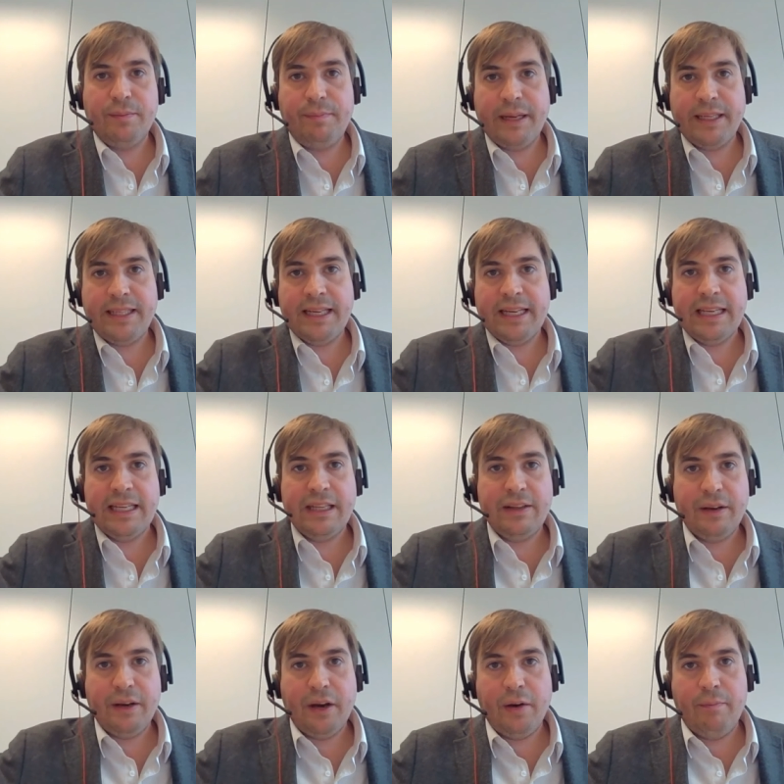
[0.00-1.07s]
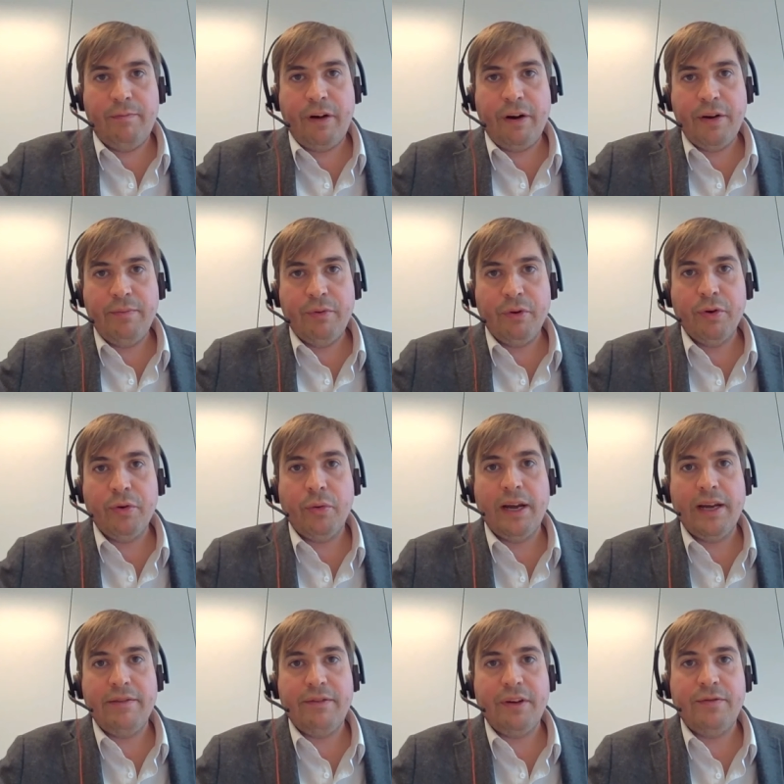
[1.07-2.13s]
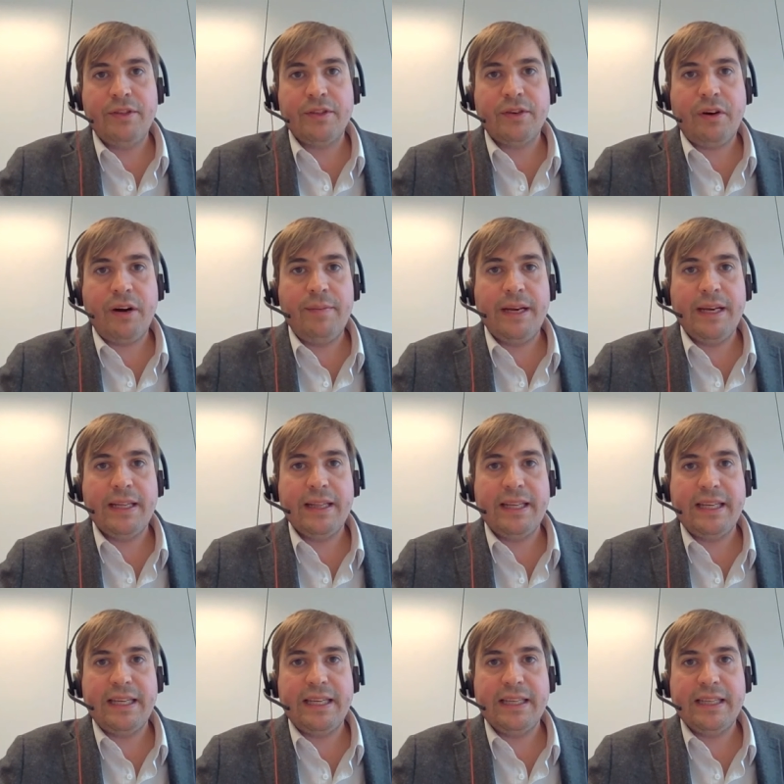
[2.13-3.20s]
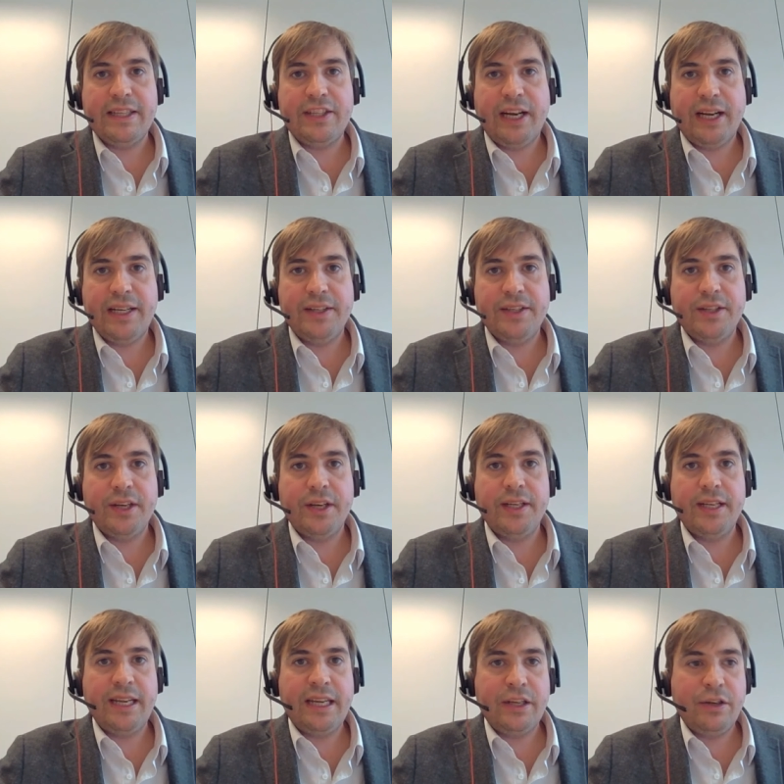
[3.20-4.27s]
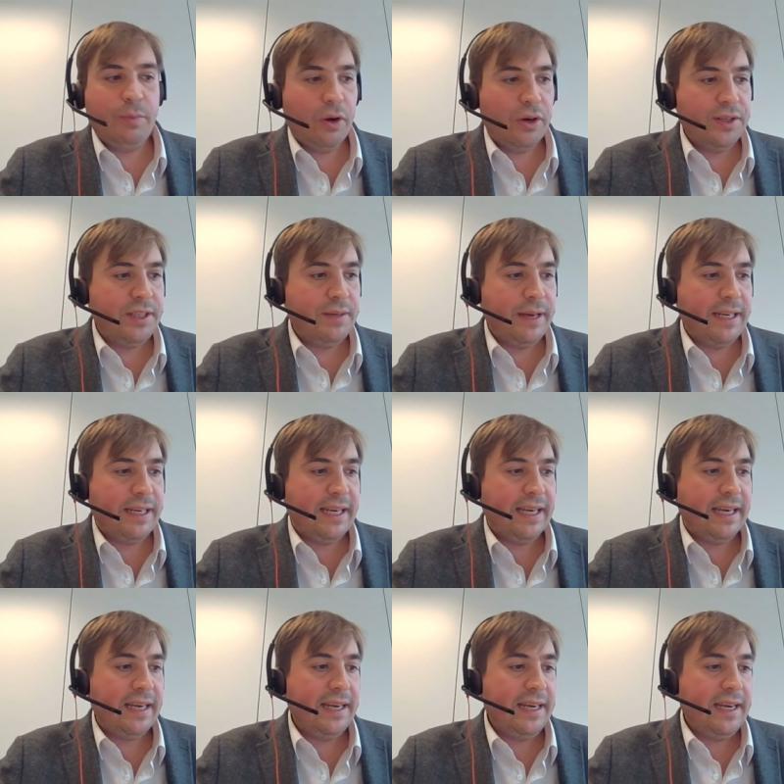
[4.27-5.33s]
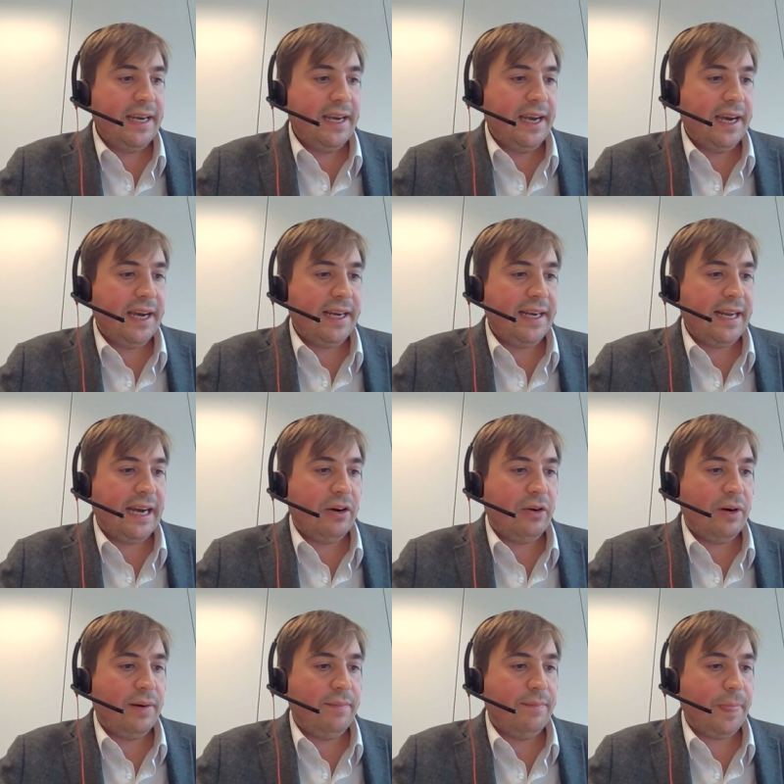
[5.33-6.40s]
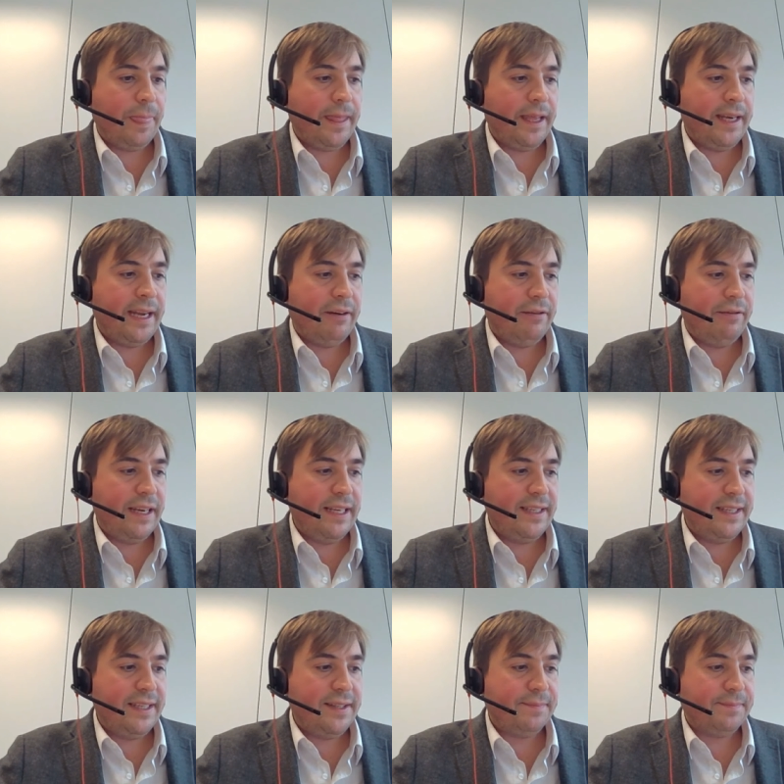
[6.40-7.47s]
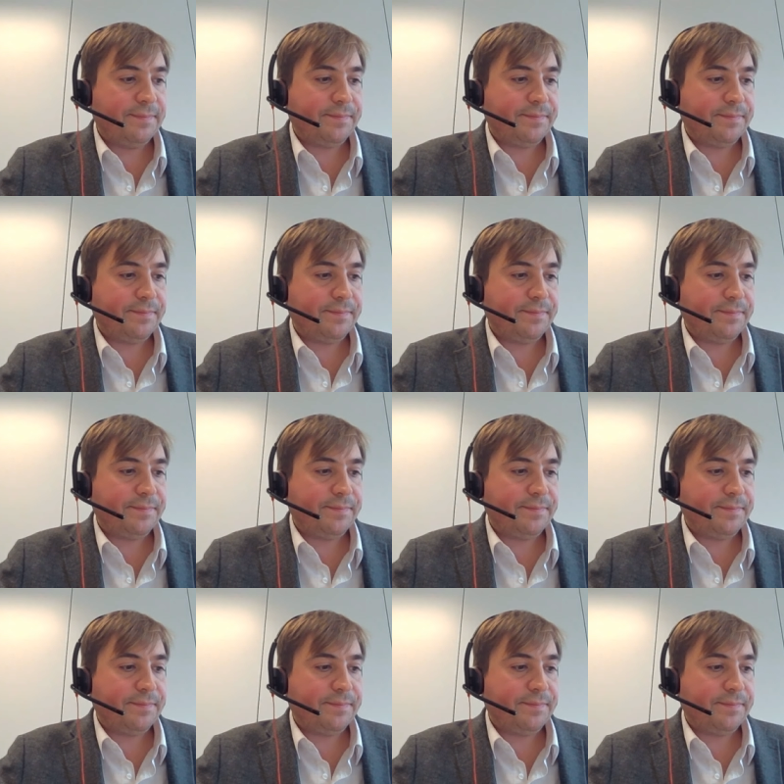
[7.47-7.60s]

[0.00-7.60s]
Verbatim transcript: basically a very broad way of, of describing the the challenge that EU policymaking uh, now um, now faces,